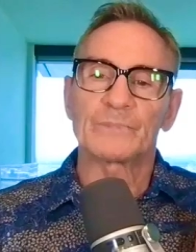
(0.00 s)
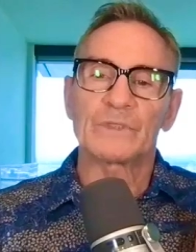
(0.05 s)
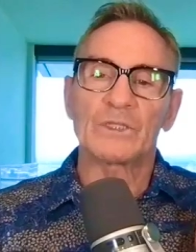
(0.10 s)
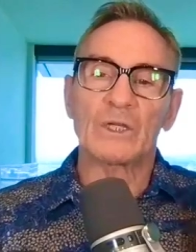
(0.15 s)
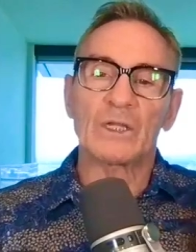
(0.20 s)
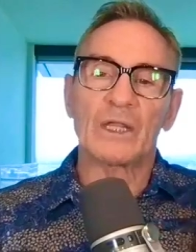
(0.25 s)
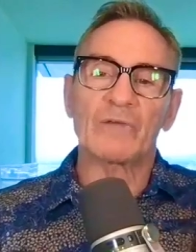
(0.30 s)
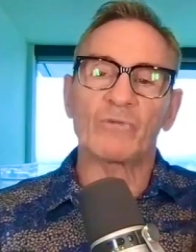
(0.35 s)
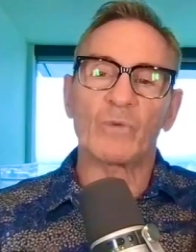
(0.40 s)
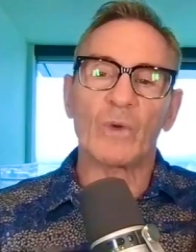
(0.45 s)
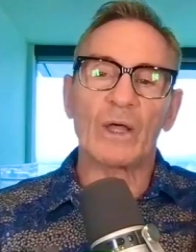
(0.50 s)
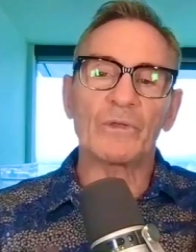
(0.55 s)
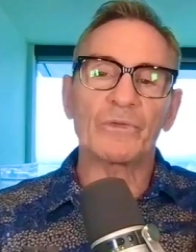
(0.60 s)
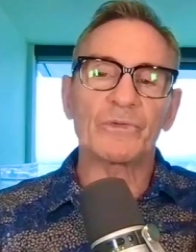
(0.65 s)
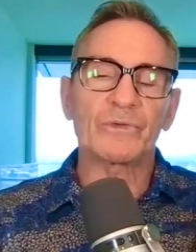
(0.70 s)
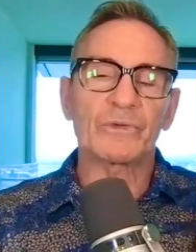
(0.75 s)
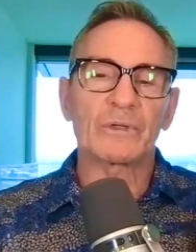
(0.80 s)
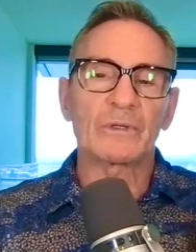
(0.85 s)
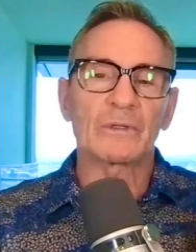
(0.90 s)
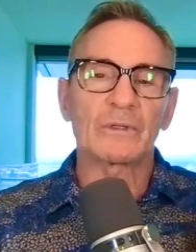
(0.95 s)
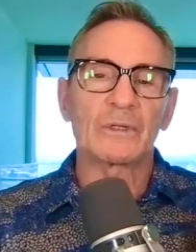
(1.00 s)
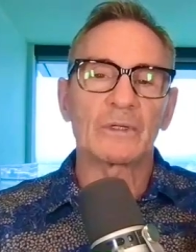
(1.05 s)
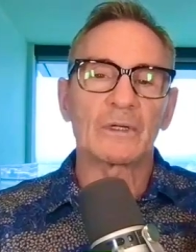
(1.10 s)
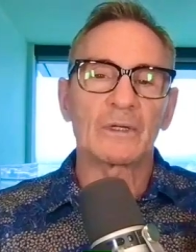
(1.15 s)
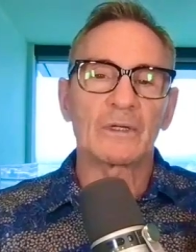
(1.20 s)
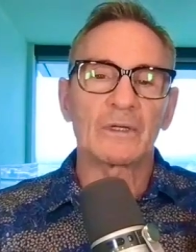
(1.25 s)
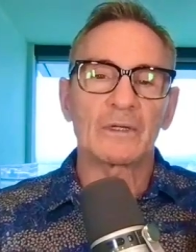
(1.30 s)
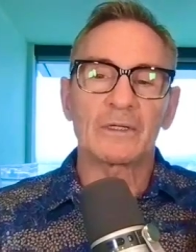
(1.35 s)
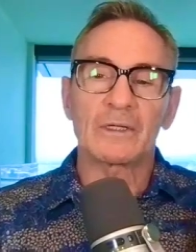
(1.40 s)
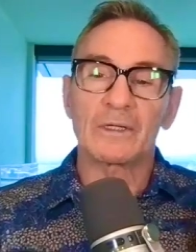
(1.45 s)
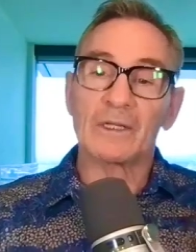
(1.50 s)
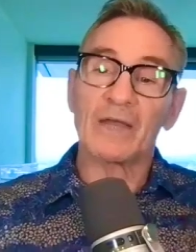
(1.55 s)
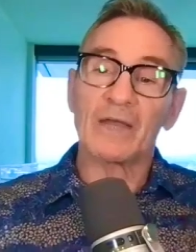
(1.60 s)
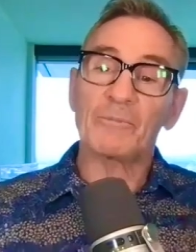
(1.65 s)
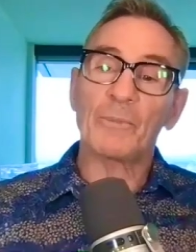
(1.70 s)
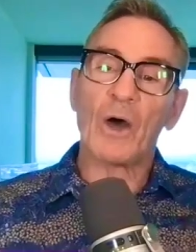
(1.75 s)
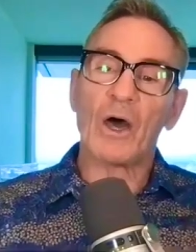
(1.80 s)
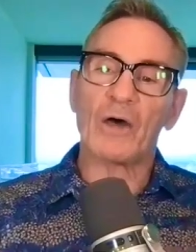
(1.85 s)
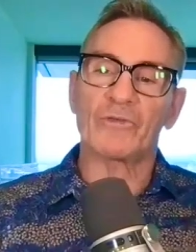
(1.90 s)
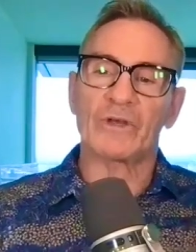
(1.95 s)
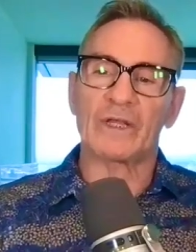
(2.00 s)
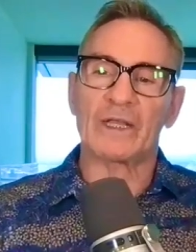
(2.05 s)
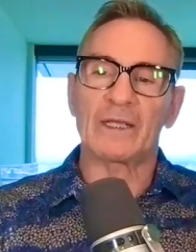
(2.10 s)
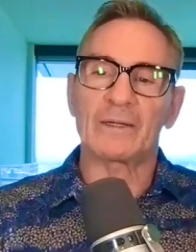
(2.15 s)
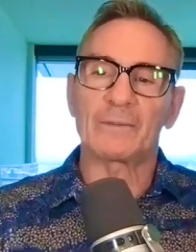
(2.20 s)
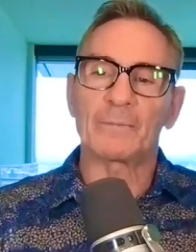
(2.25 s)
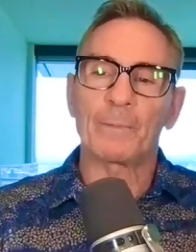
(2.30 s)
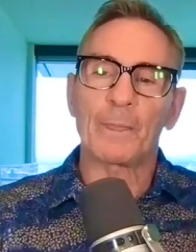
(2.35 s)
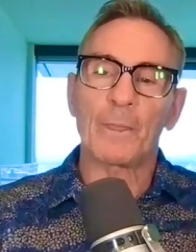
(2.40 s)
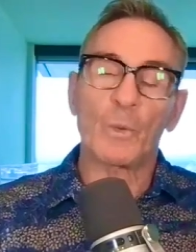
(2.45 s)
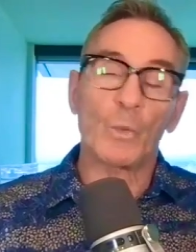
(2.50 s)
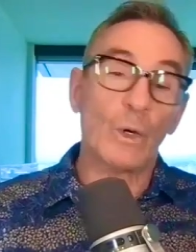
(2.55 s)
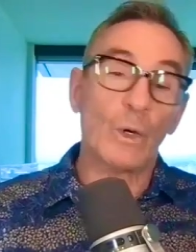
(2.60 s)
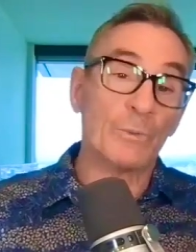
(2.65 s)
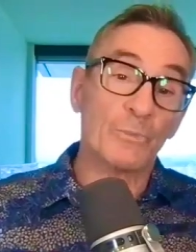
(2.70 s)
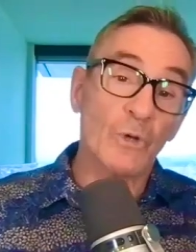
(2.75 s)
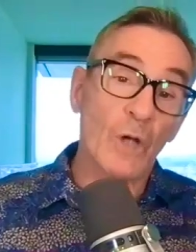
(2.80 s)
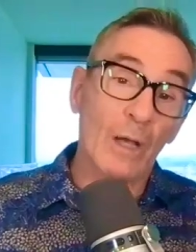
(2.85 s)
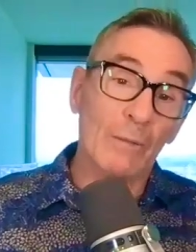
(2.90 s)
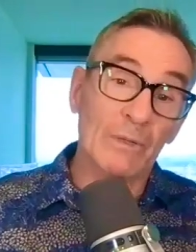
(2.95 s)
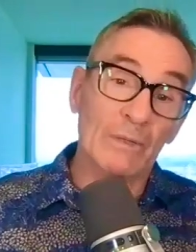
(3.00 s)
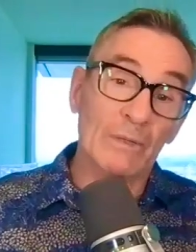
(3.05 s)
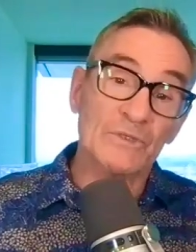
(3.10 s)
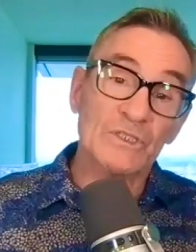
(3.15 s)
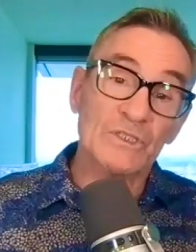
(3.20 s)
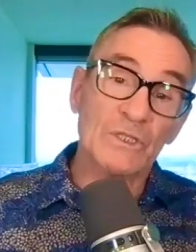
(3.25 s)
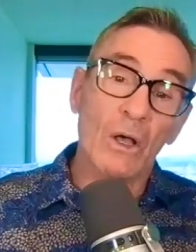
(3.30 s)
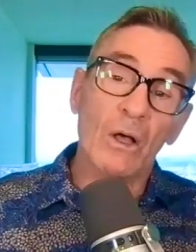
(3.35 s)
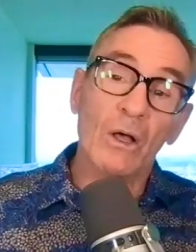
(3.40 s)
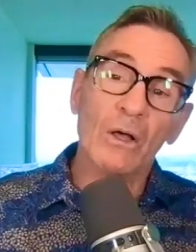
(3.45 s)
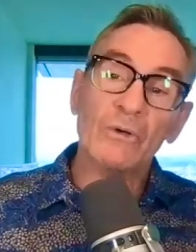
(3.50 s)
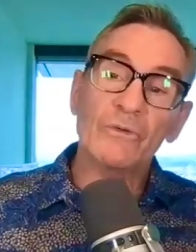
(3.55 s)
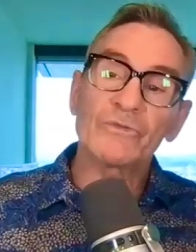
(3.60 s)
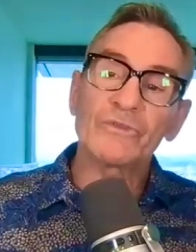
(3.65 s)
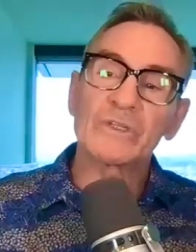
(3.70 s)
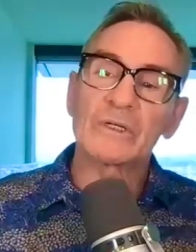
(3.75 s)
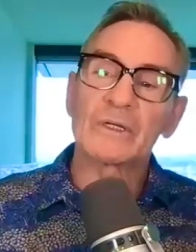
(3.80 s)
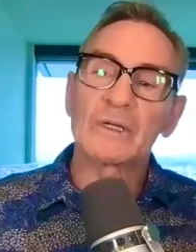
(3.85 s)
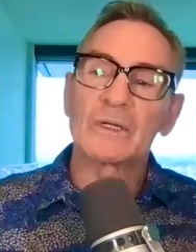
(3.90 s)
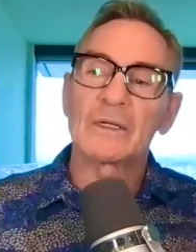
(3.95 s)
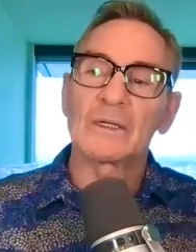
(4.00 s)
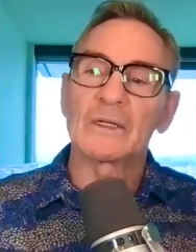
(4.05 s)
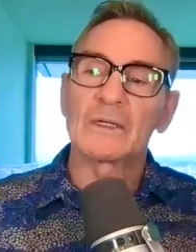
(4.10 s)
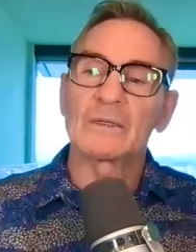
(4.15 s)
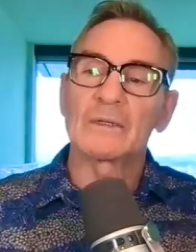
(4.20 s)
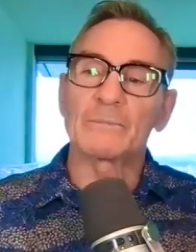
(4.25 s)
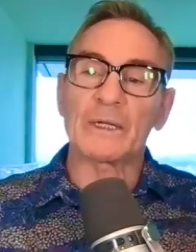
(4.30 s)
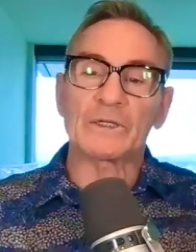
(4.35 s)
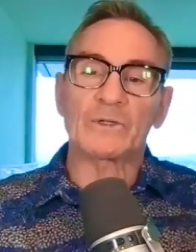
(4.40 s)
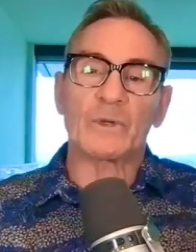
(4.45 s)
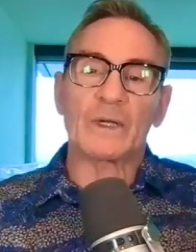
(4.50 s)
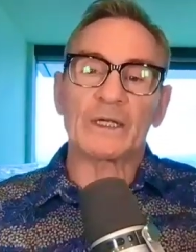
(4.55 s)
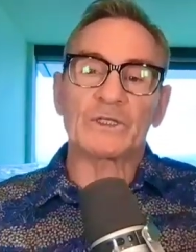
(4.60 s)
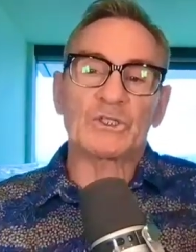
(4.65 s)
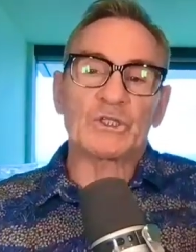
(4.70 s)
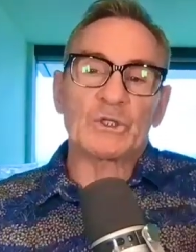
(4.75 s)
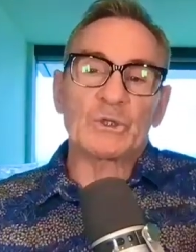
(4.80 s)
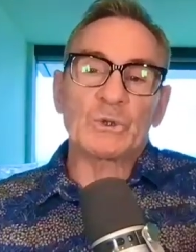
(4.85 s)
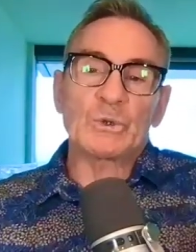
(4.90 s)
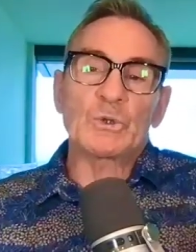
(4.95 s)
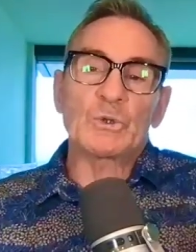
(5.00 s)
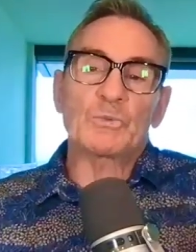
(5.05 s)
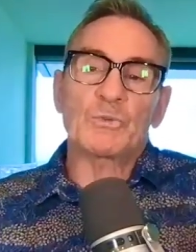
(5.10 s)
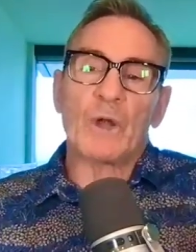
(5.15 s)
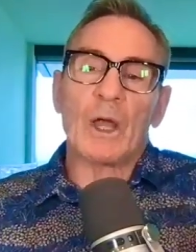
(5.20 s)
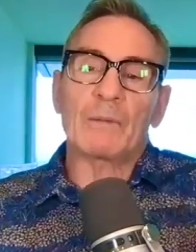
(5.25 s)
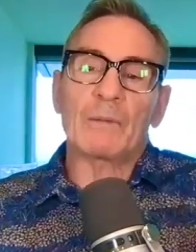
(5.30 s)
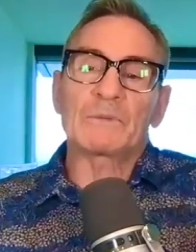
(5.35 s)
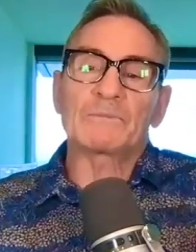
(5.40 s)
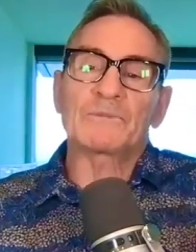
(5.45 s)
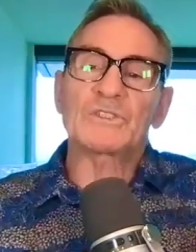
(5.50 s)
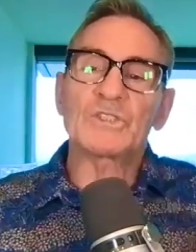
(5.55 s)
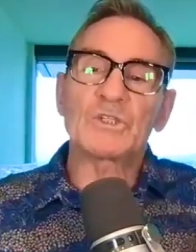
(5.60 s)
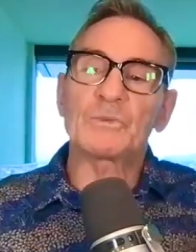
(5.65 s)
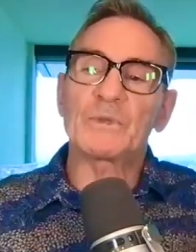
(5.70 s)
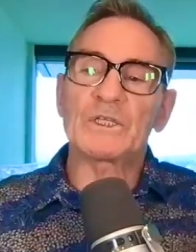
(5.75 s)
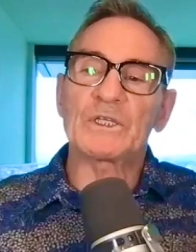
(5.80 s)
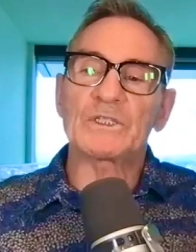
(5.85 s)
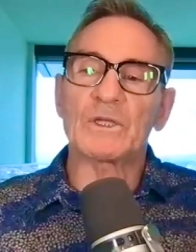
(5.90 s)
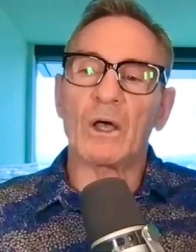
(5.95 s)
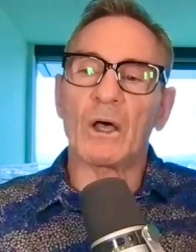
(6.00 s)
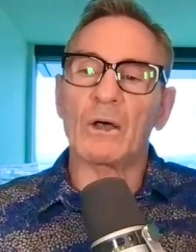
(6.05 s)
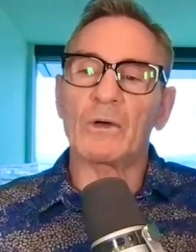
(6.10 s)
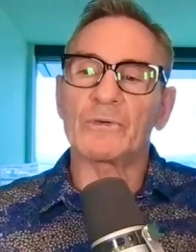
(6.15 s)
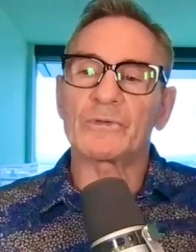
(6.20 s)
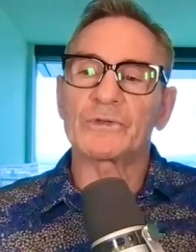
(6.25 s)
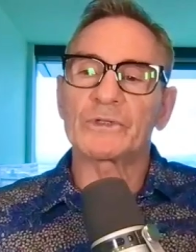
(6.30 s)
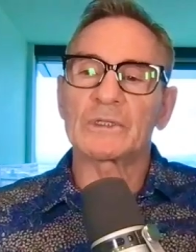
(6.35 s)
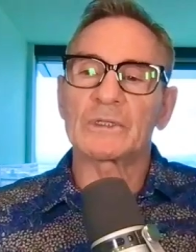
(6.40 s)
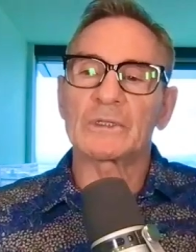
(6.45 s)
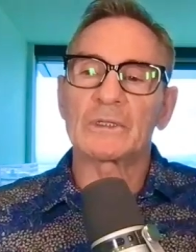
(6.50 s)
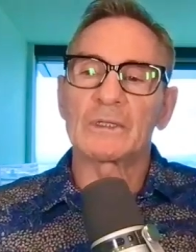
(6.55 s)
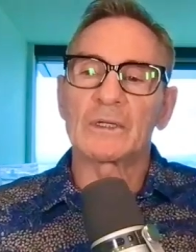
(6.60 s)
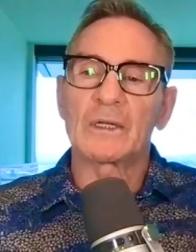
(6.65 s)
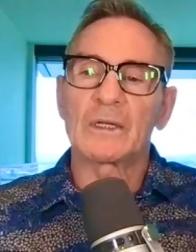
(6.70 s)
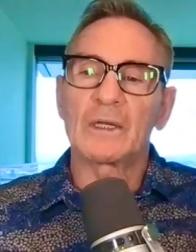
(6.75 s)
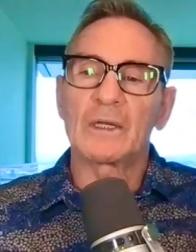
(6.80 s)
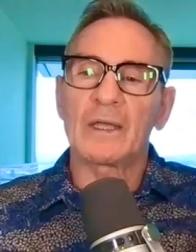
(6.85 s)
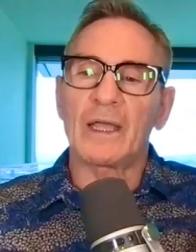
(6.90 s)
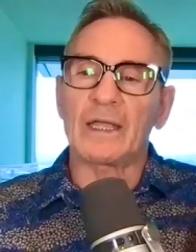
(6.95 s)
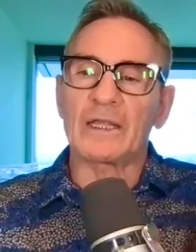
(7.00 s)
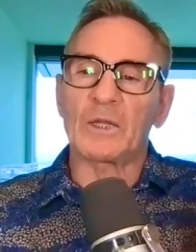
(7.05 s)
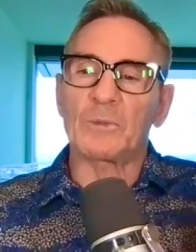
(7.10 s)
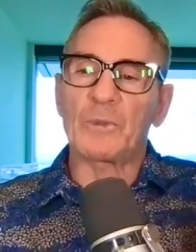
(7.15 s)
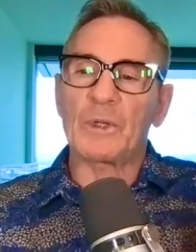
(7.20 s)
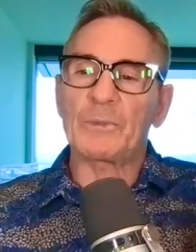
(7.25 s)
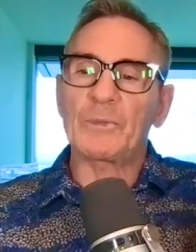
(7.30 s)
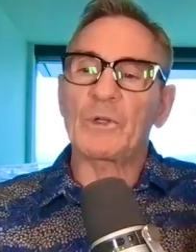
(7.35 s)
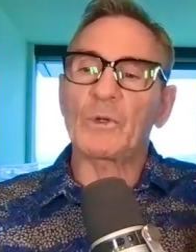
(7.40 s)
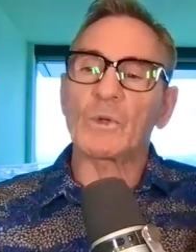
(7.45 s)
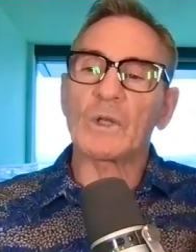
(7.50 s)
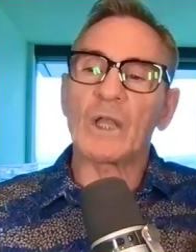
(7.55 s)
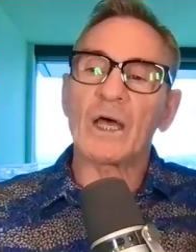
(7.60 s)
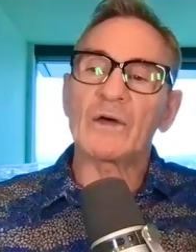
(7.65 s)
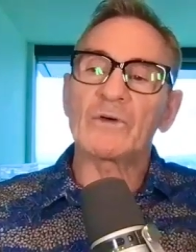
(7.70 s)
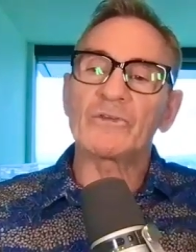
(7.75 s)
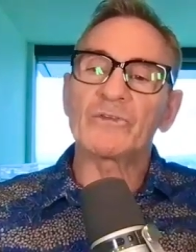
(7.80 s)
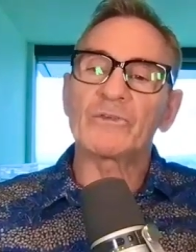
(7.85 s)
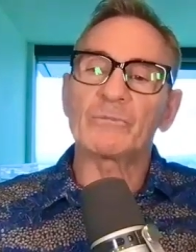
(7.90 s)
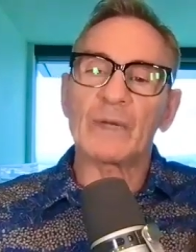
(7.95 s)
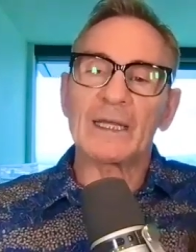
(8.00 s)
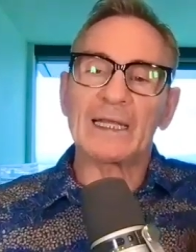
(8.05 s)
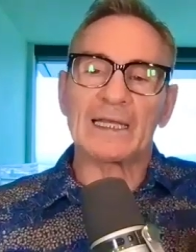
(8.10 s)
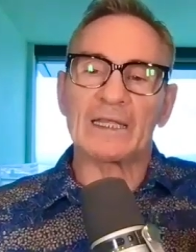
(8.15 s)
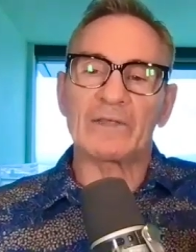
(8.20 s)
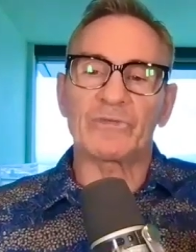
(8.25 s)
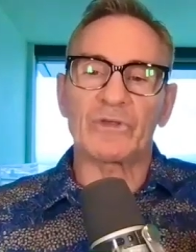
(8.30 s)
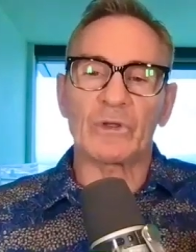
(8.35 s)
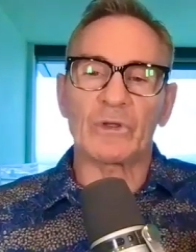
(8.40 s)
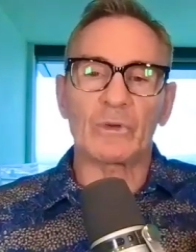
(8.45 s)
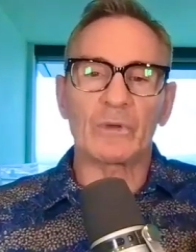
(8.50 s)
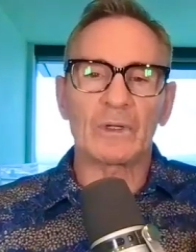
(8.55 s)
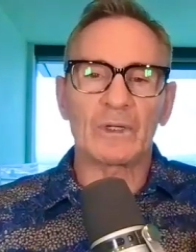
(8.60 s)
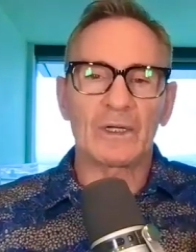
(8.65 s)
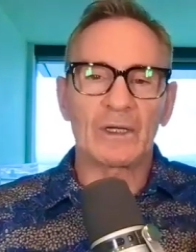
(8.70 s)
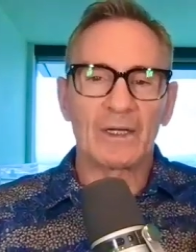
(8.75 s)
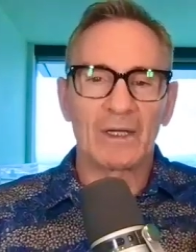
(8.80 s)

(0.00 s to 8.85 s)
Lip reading: You'll have wealth. You'll have poverty. One problem solved might create two new problems to be solved, and the people you love might leave you.